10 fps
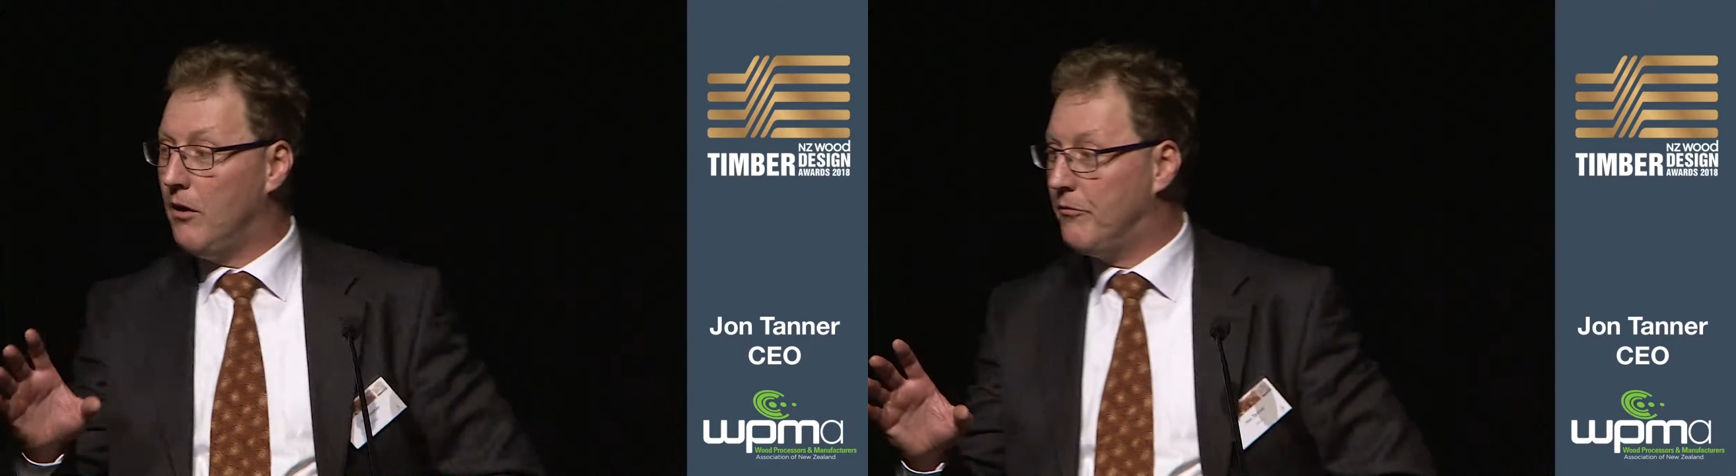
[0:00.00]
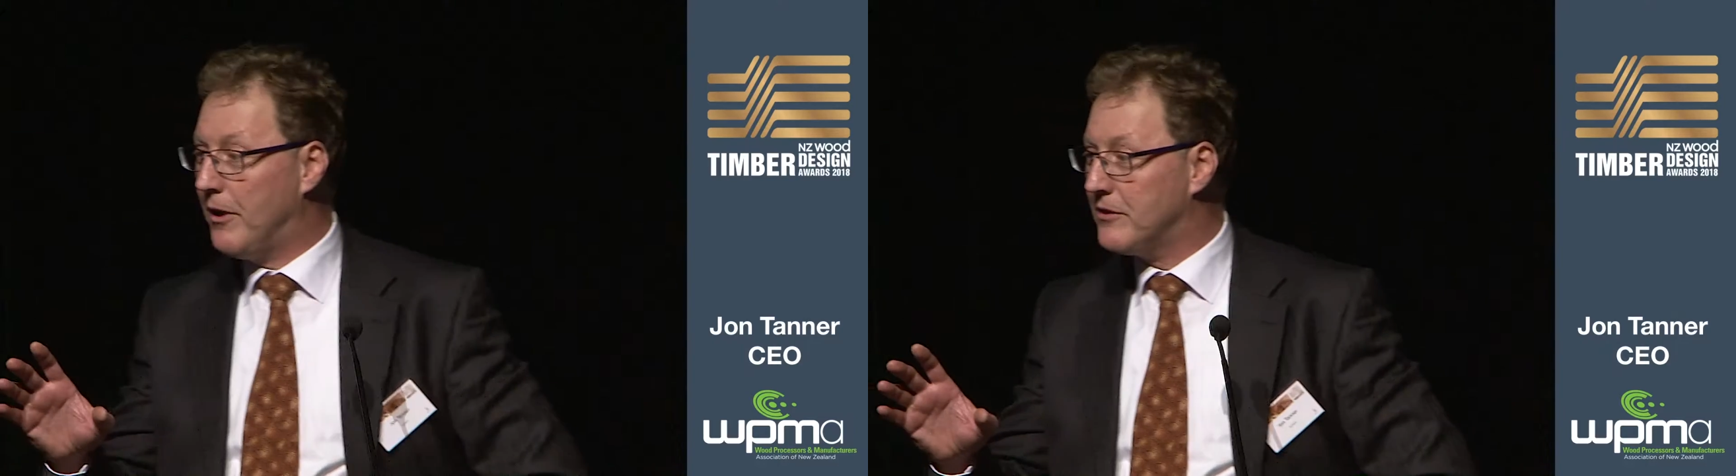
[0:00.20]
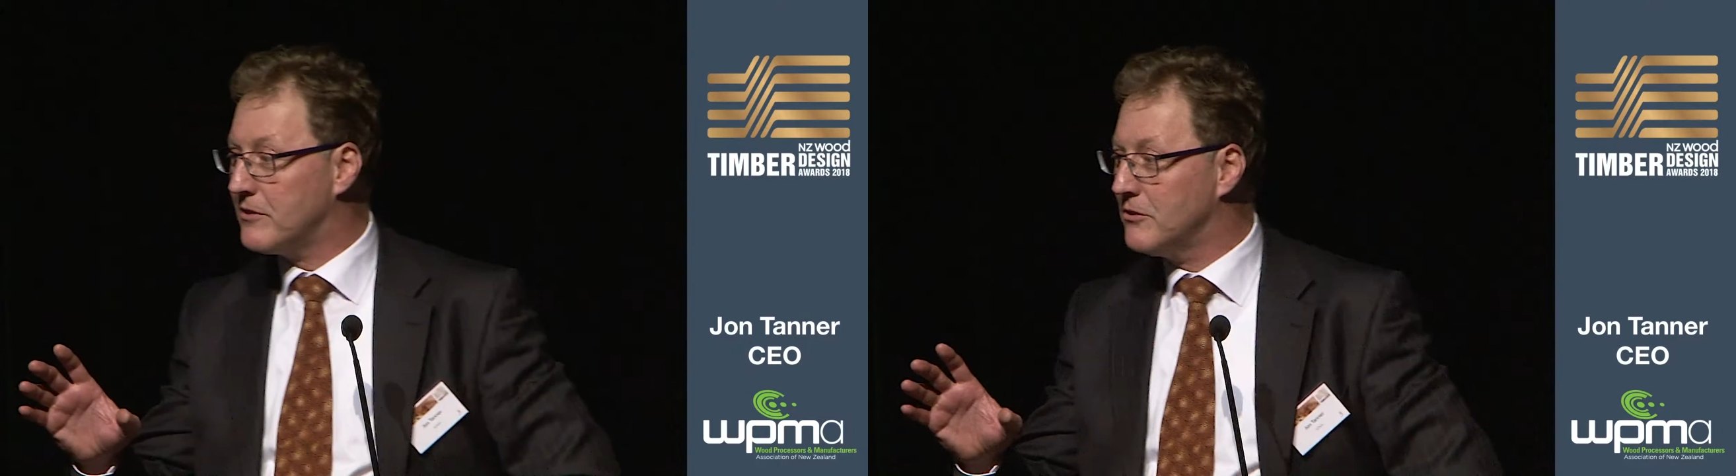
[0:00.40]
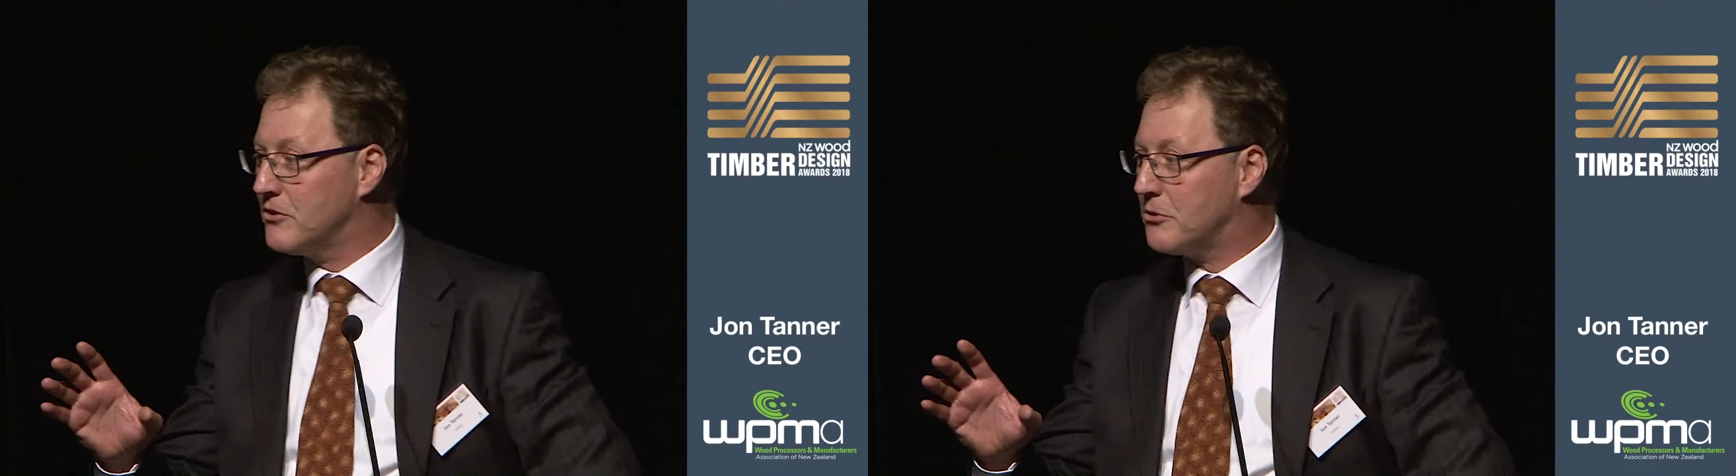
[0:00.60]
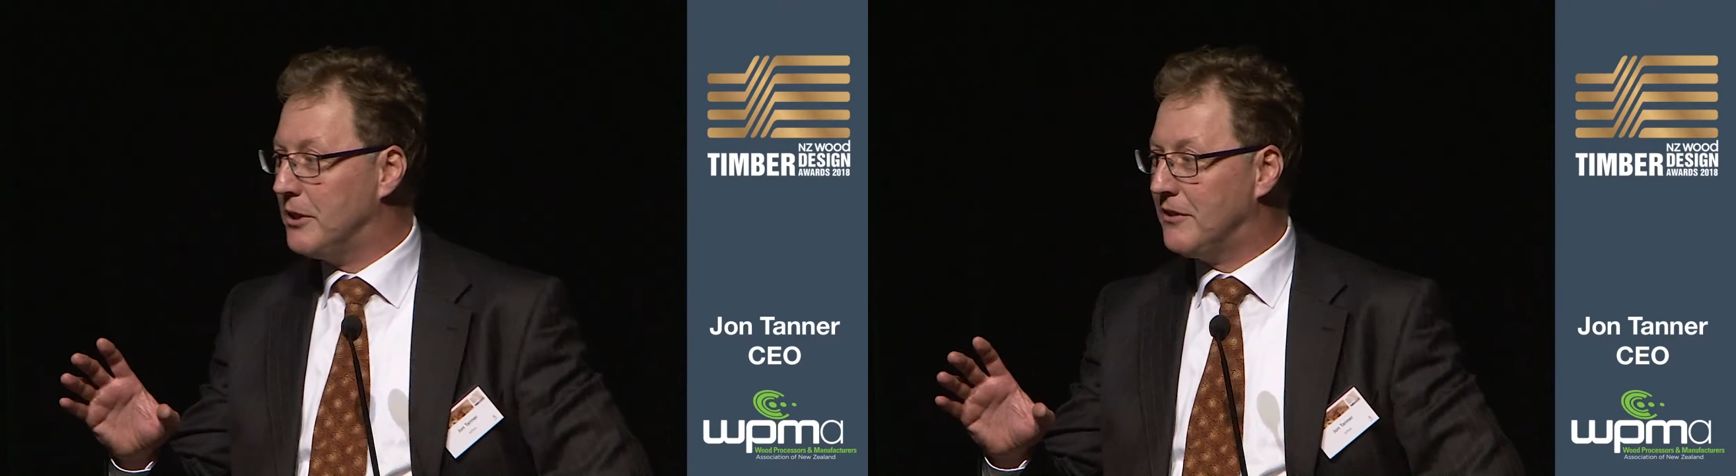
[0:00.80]
Featherston
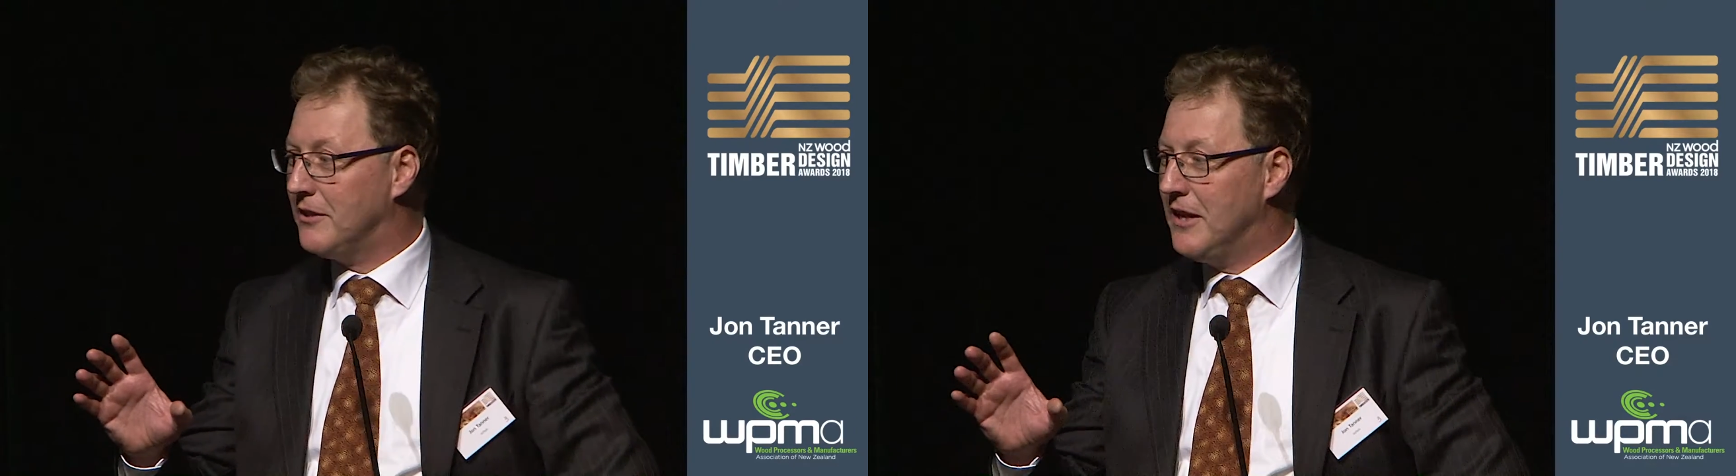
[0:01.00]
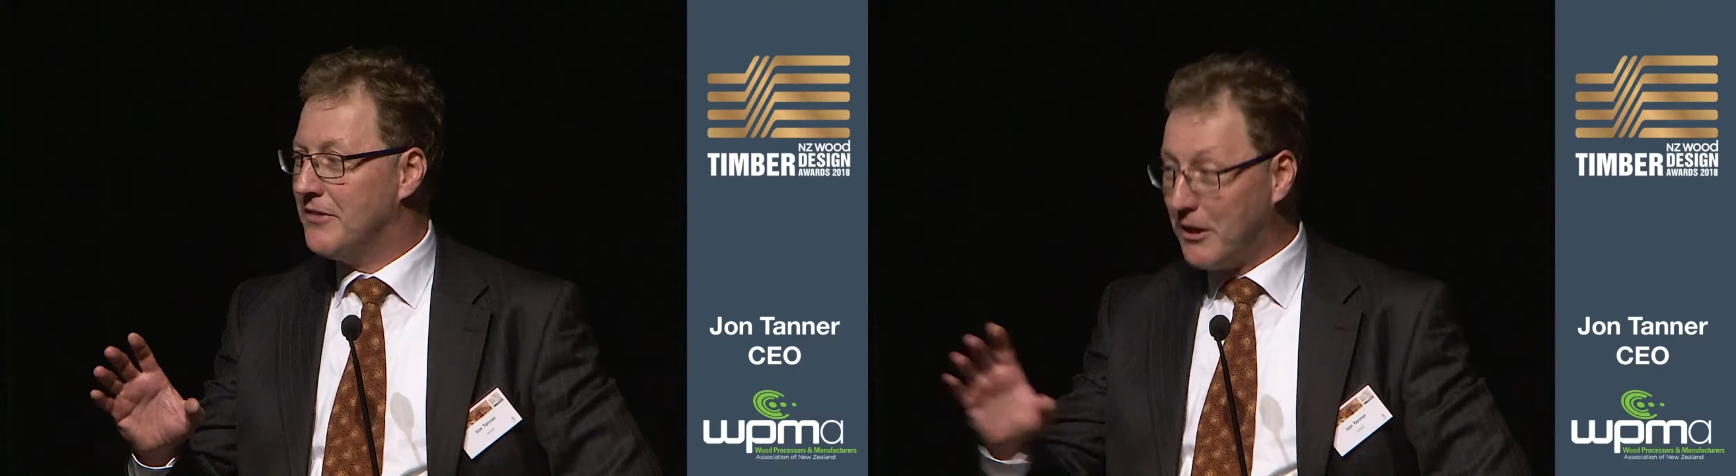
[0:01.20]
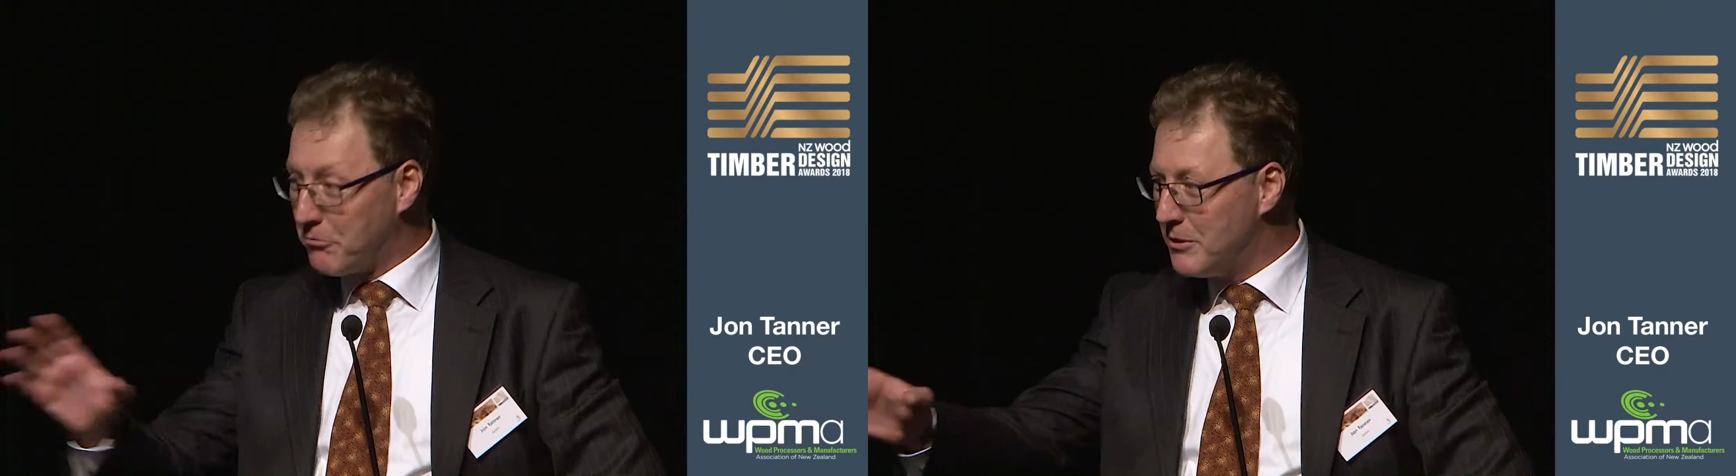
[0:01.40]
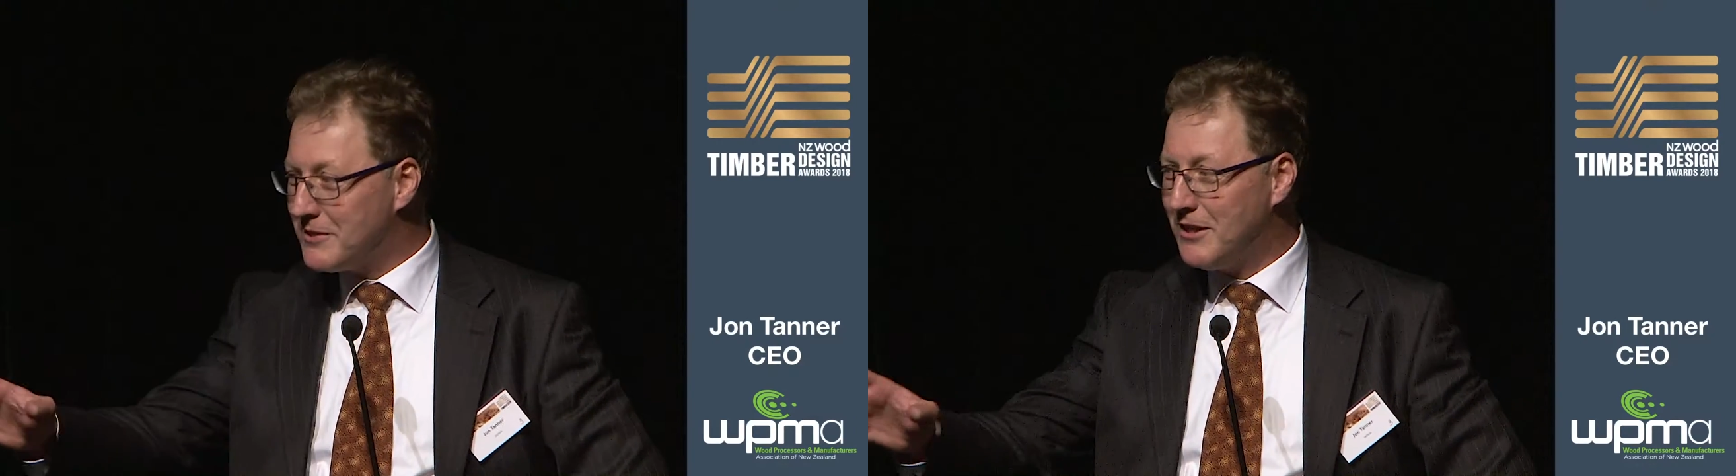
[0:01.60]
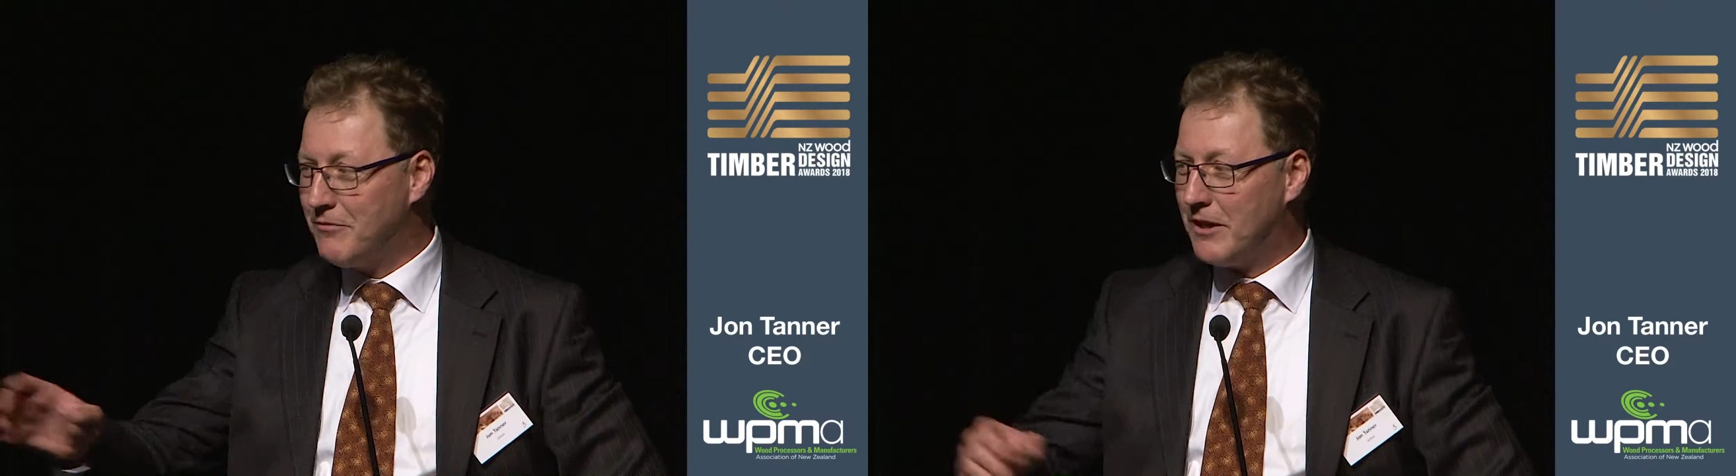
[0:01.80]
Street, that
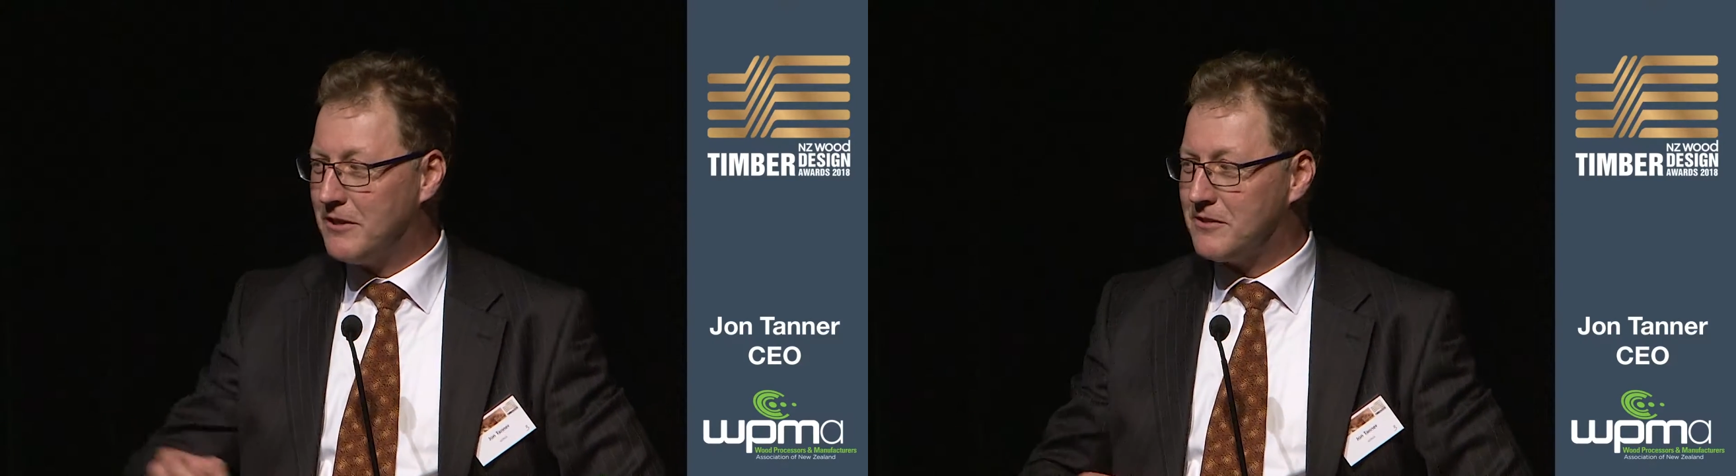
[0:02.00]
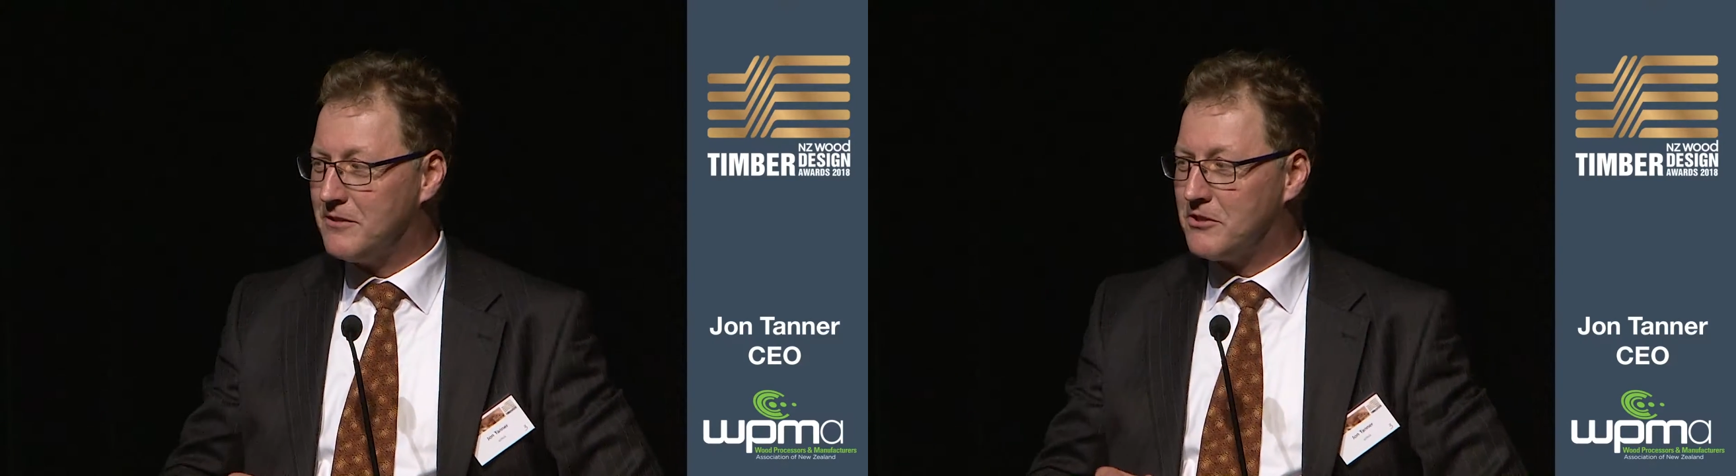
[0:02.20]
risky Featherston